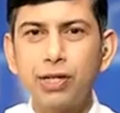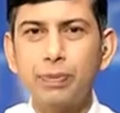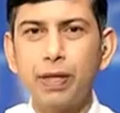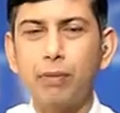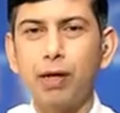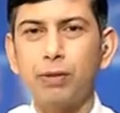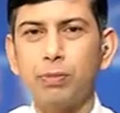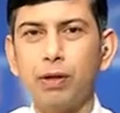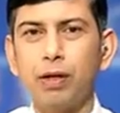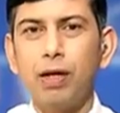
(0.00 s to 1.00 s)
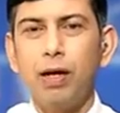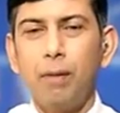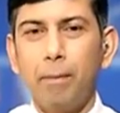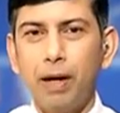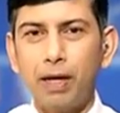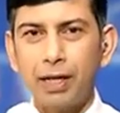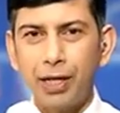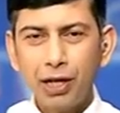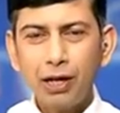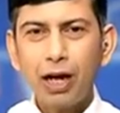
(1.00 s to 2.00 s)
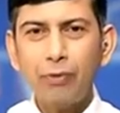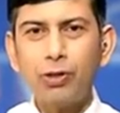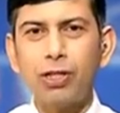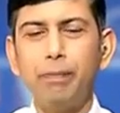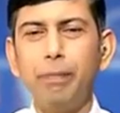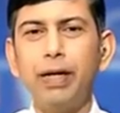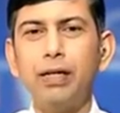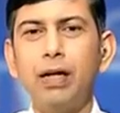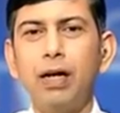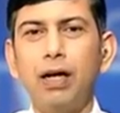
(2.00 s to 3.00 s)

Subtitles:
year's P multiple. But here I would submit